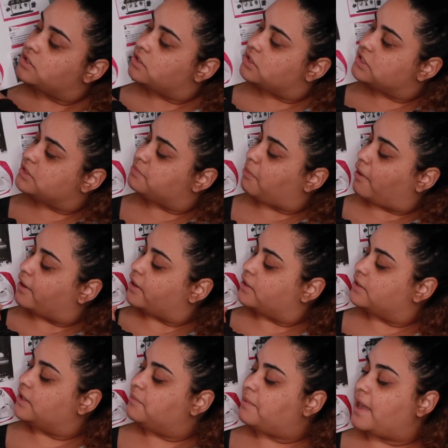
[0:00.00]

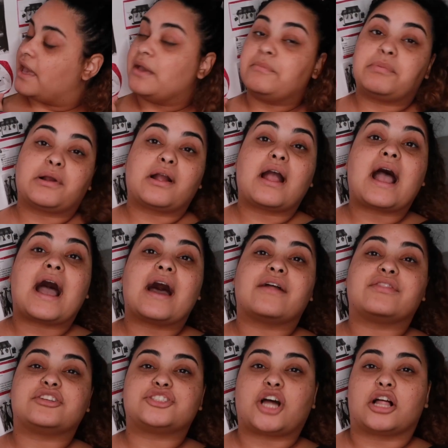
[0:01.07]
sparkly paper
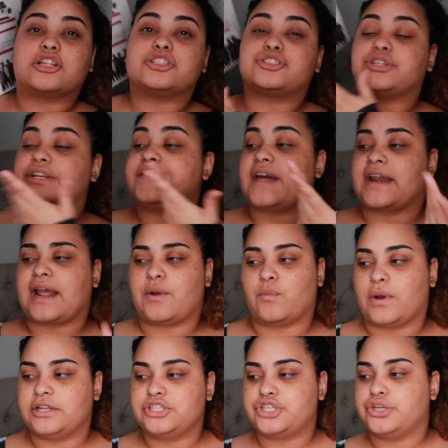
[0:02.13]
at the Dollar Tree that I
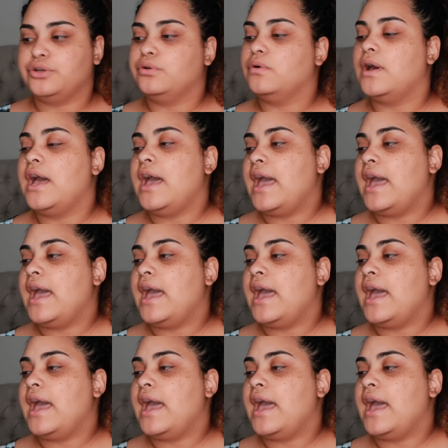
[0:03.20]
went to,